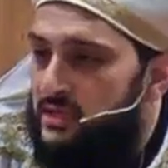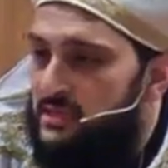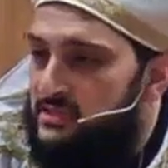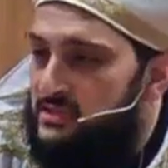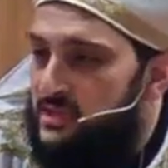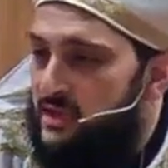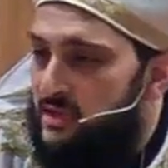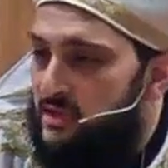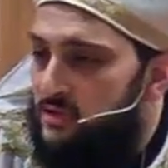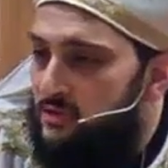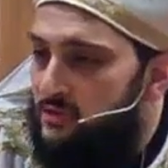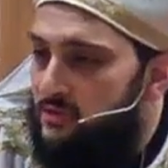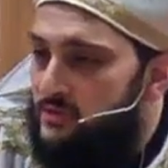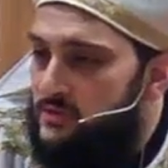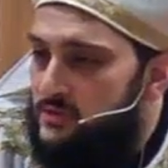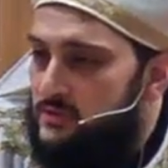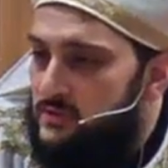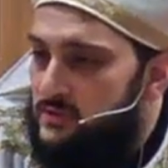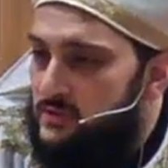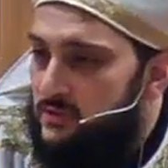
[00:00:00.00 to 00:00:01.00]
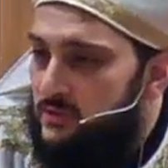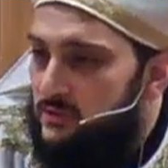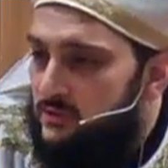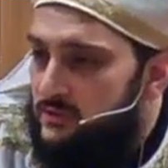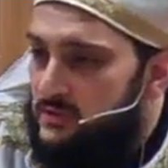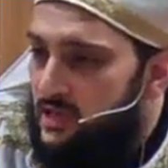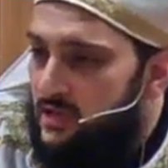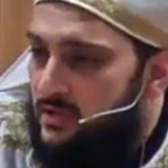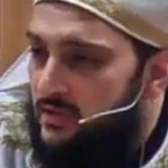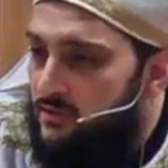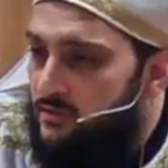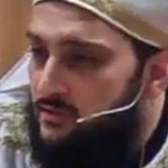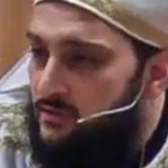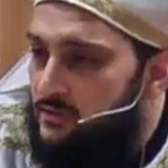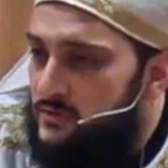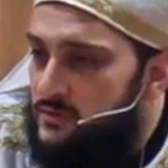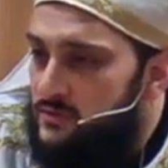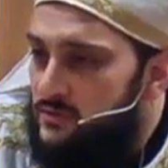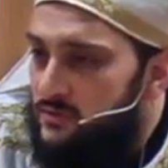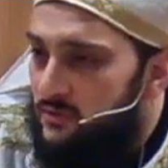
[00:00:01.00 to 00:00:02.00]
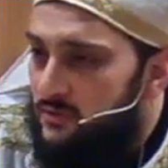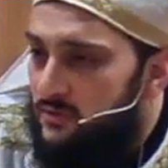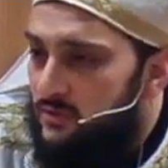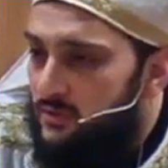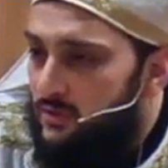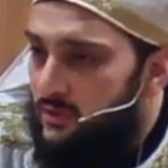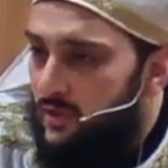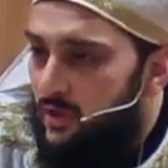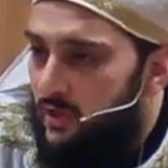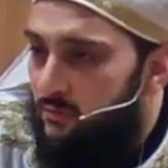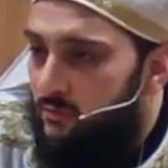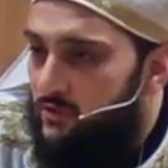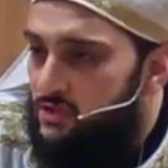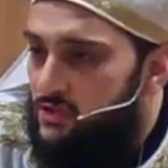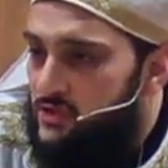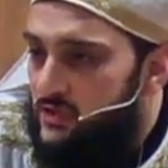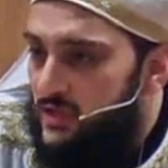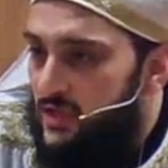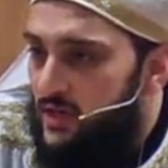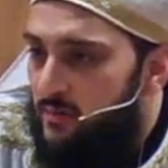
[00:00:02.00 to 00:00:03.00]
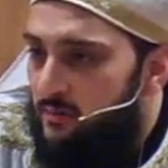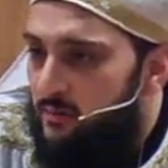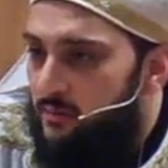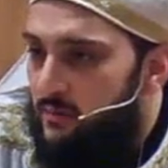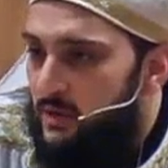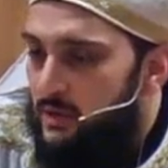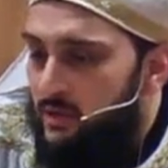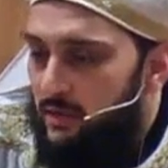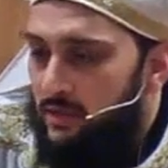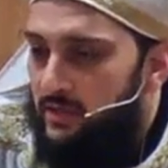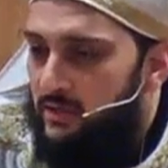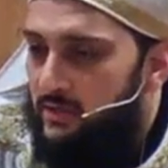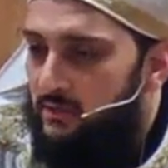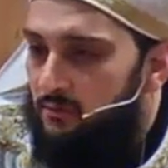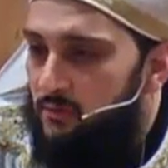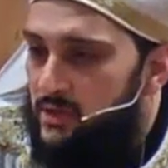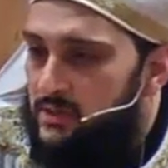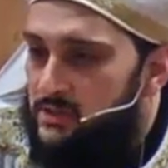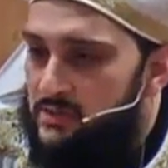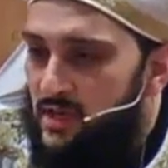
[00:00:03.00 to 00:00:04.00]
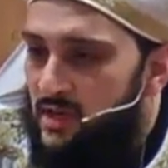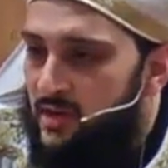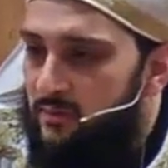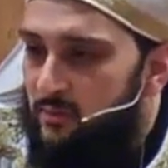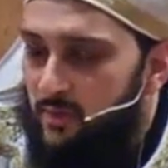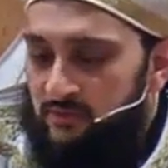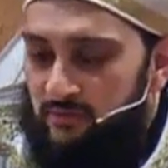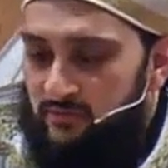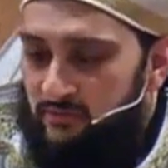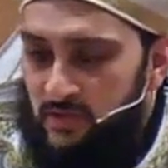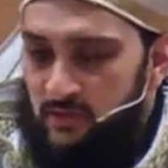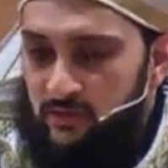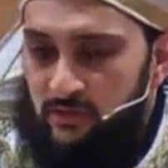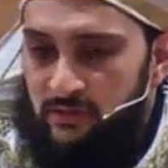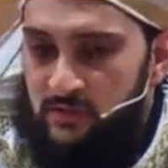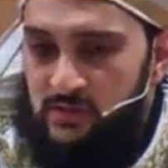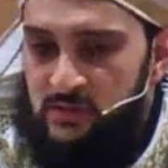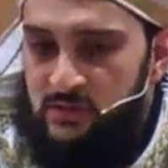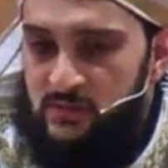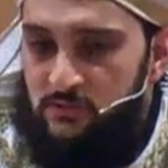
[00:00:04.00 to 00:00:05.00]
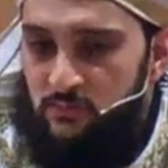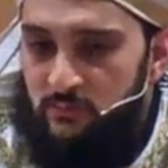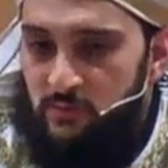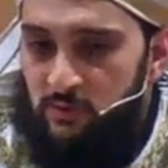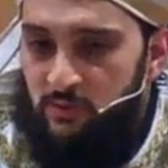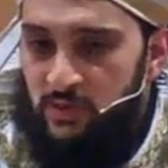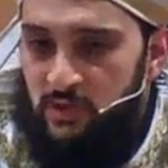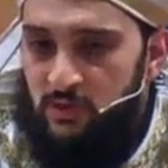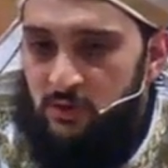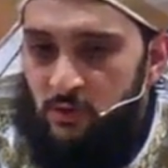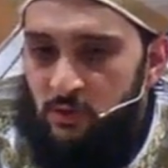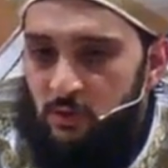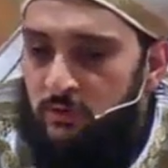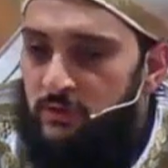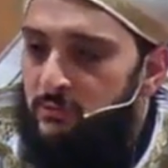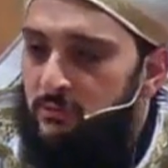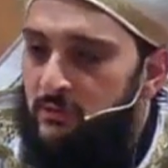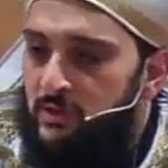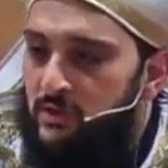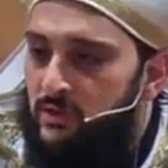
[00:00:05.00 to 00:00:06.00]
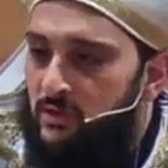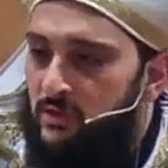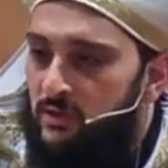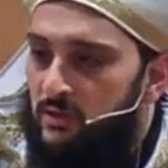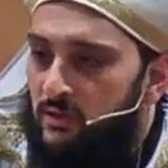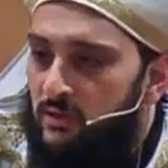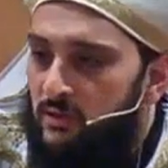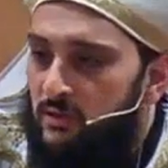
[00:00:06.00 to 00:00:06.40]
like cycles. And we just come, like one time I felt this, we were in Holy Week.